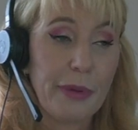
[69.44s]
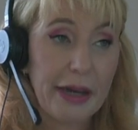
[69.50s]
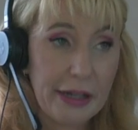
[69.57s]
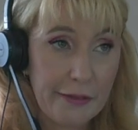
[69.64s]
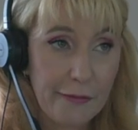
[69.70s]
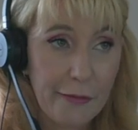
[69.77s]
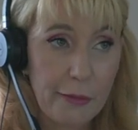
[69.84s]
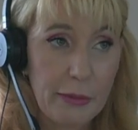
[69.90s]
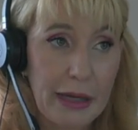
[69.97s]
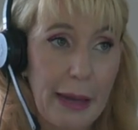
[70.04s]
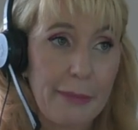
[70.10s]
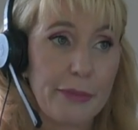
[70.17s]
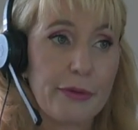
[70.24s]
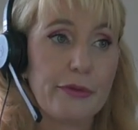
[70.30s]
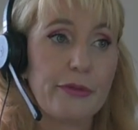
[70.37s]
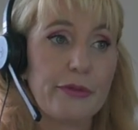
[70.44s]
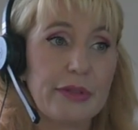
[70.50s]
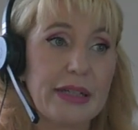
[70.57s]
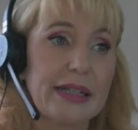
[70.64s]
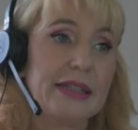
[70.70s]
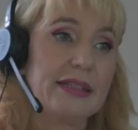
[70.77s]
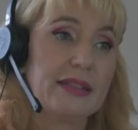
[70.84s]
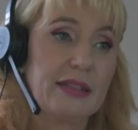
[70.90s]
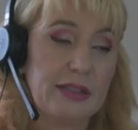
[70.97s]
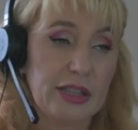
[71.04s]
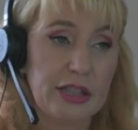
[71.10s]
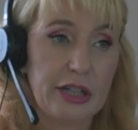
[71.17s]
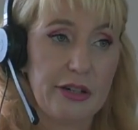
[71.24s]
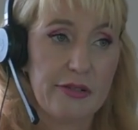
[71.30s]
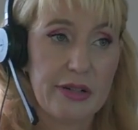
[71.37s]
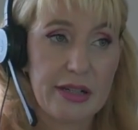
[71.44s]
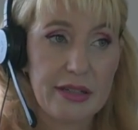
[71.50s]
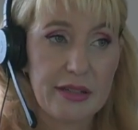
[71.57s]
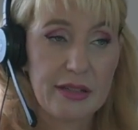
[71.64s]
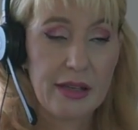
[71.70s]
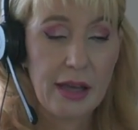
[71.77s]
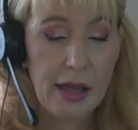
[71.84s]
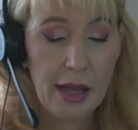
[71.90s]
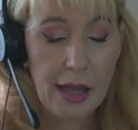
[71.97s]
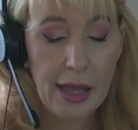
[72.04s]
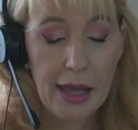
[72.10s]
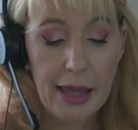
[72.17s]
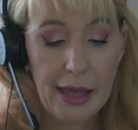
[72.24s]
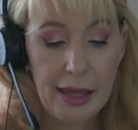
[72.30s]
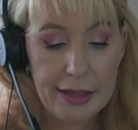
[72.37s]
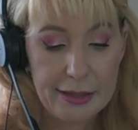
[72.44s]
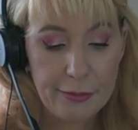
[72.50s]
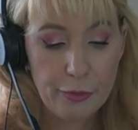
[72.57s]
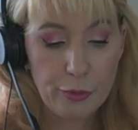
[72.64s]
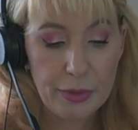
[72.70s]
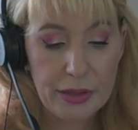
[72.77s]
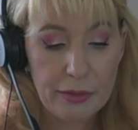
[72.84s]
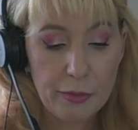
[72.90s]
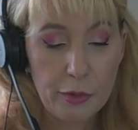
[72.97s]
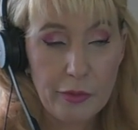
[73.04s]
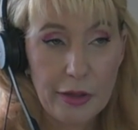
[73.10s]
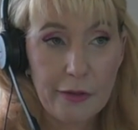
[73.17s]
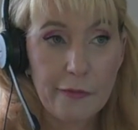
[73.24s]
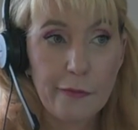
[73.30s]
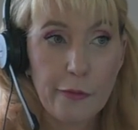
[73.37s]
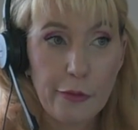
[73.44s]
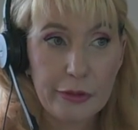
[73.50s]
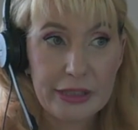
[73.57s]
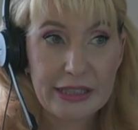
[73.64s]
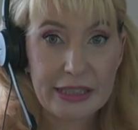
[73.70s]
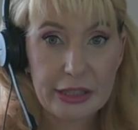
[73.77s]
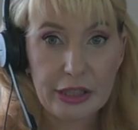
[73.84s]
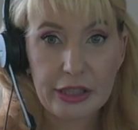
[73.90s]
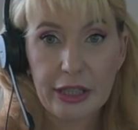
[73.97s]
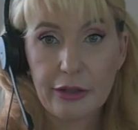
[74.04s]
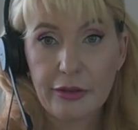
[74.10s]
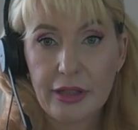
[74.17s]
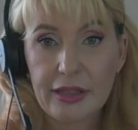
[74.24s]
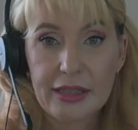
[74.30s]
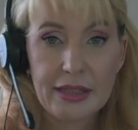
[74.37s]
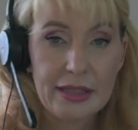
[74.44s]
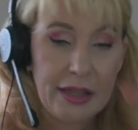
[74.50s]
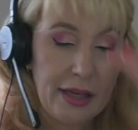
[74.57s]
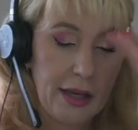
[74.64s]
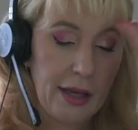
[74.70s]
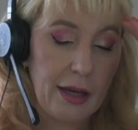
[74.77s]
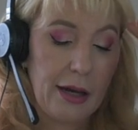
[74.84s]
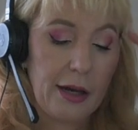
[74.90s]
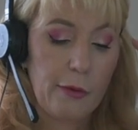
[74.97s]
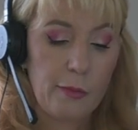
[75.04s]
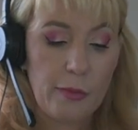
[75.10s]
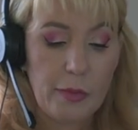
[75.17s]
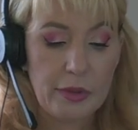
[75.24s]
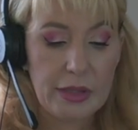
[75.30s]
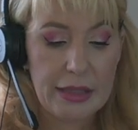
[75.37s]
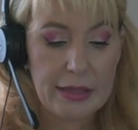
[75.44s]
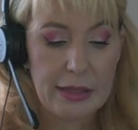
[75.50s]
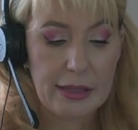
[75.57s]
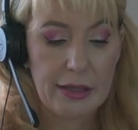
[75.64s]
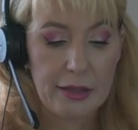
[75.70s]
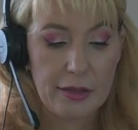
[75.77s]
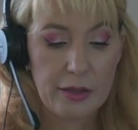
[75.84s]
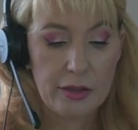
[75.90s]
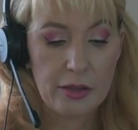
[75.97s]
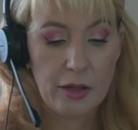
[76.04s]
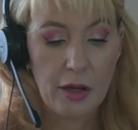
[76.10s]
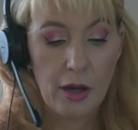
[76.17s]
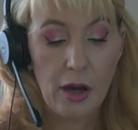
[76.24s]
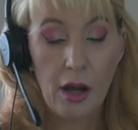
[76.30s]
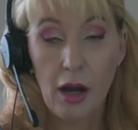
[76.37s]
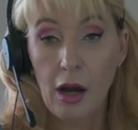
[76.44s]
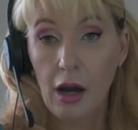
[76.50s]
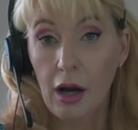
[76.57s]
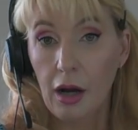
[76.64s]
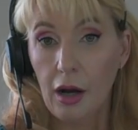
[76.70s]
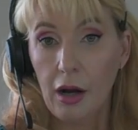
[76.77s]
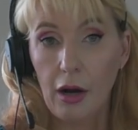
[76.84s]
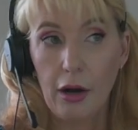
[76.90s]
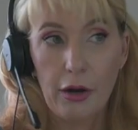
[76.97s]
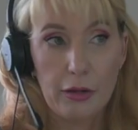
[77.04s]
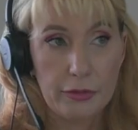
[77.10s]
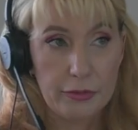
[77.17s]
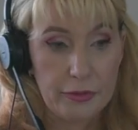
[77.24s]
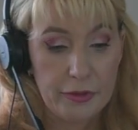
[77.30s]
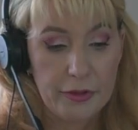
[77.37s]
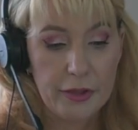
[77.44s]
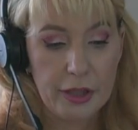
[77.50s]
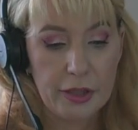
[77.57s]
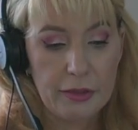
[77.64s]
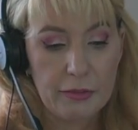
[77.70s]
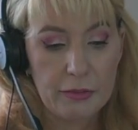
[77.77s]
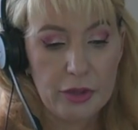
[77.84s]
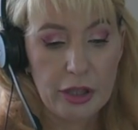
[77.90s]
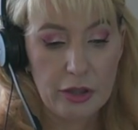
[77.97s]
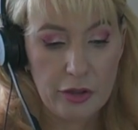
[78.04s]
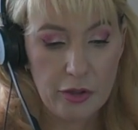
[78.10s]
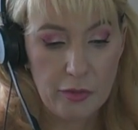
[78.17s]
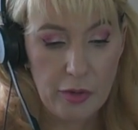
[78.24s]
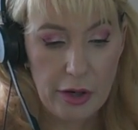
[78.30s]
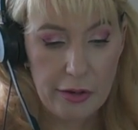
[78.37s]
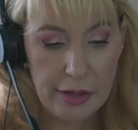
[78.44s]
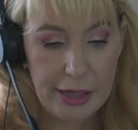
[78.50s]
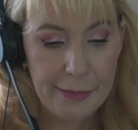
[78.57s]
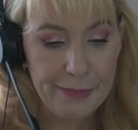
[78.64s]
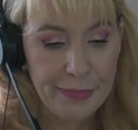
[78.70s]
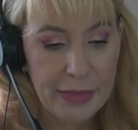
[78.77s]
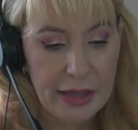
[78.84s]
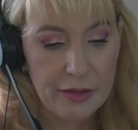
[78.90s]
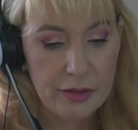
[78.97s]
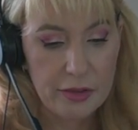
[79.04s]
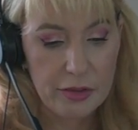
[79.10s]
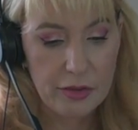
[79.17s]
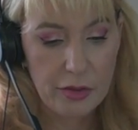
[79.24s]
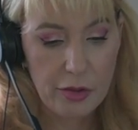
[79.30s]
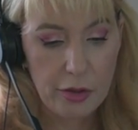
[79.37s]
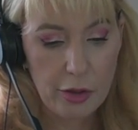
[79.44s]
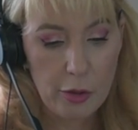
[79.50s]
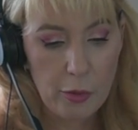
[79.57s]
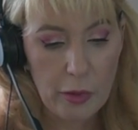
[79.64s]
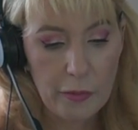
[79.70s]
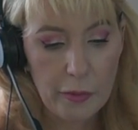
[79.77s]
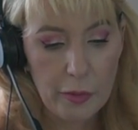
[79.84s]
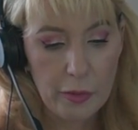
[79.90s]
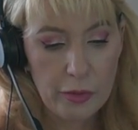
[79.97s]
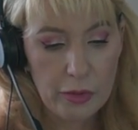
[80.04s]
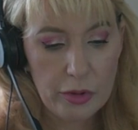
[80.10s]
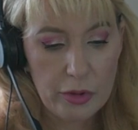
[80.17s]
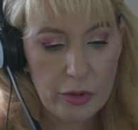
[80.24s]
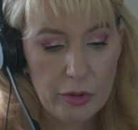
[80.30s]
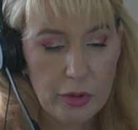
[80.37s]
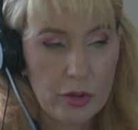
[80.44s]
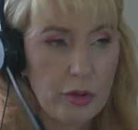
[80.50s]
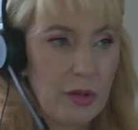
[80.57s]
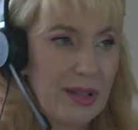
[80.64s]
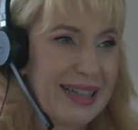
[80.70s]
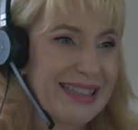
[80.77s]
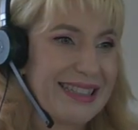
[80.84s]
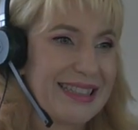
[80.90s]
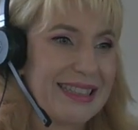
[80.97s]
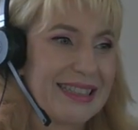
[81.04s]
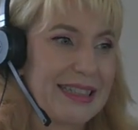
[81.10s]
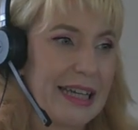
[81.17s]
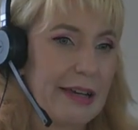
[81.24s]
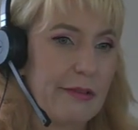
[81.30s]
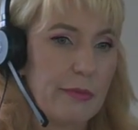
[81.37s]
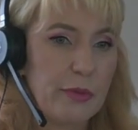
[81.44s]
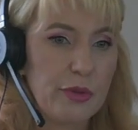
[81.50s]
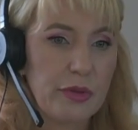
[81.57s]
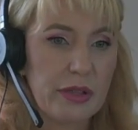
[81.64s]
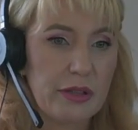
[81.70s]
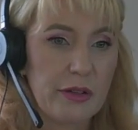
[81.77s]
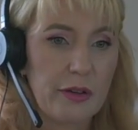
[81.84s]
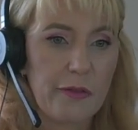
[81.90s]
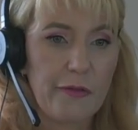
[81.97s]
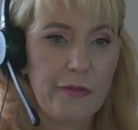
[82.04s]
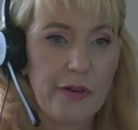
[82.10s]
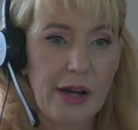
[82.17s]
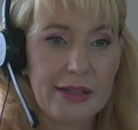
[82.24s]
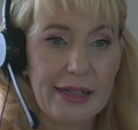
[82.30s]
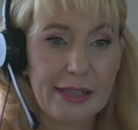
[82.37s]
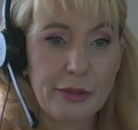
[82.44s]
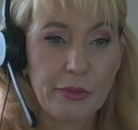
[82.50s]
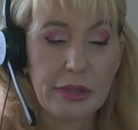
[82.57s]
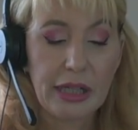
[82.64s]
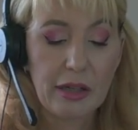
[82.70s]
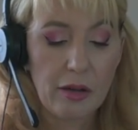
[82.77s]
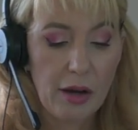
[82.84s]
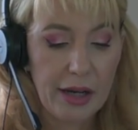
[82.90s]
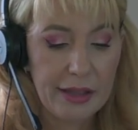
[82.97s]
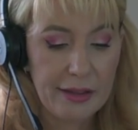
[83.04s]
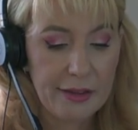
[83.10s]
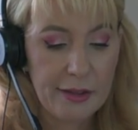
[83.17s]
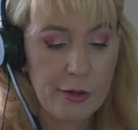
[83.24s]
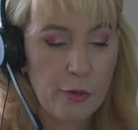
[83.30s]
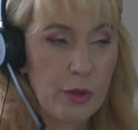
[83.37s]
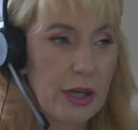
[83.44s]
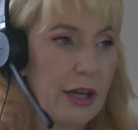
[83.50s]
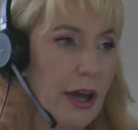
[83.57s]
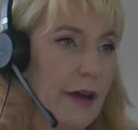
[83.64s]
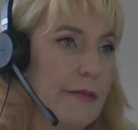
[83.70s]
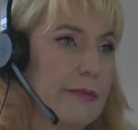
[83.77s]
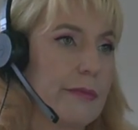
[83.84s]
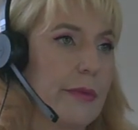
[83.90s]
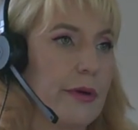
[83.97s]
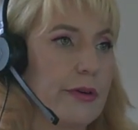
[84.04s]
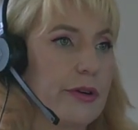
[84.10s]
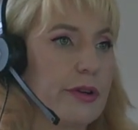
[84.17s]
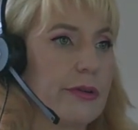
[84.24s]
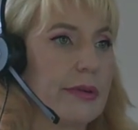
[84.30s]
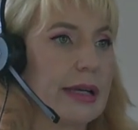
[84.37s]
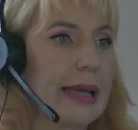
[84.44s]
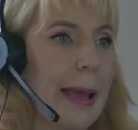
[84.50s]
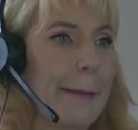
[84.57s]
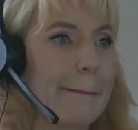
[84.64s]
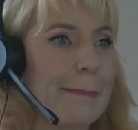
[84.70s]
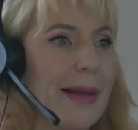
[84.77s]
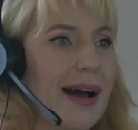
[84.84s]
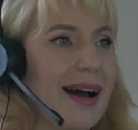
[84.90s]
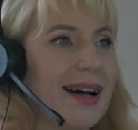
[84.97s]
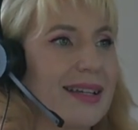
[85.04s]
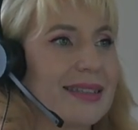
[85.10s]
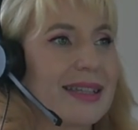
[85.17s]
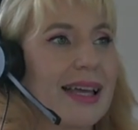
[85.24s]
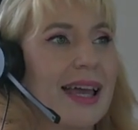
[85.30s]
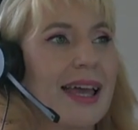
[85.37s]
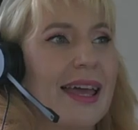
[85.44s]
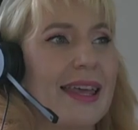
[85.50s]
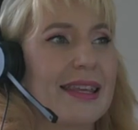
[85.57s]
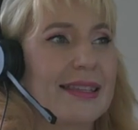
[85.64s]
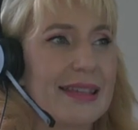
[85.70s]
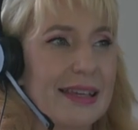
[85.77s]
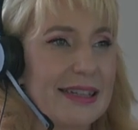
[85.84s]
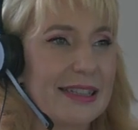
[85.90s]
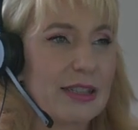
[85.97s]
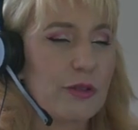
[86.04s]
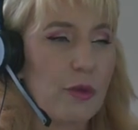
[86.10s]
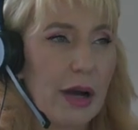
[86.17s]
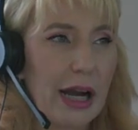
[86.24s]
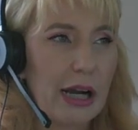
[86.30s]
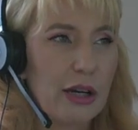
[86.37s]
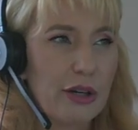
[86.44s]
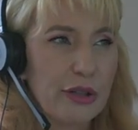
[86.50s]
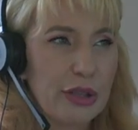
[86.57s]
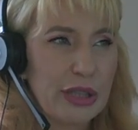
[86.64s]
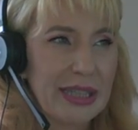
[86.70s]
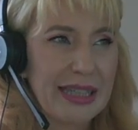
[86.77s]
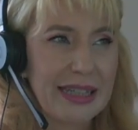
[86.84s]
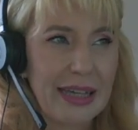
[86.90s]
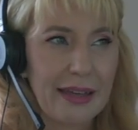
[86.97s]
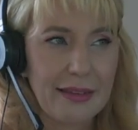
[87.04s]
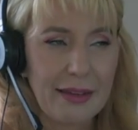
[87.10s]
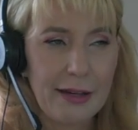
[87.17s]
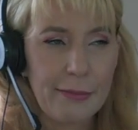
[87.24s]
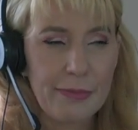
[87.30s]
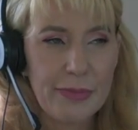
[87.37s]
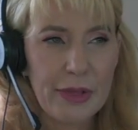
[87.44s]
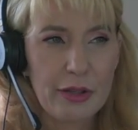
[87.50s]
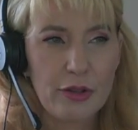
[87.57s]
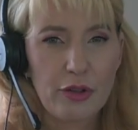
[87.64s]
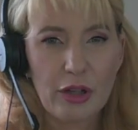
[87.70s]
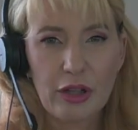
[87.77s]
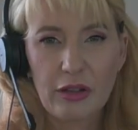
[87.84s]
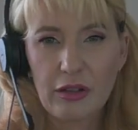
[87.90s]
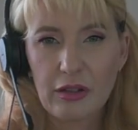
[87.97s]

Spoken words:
back from Capricorn into Sagittarius, and we'll be moving forward in Sagittarius on the 2nd of January. So we've also got, like, today I'm doing this on the Friday 29th, we have Mercury and Mars, so that it's quite close together. They're not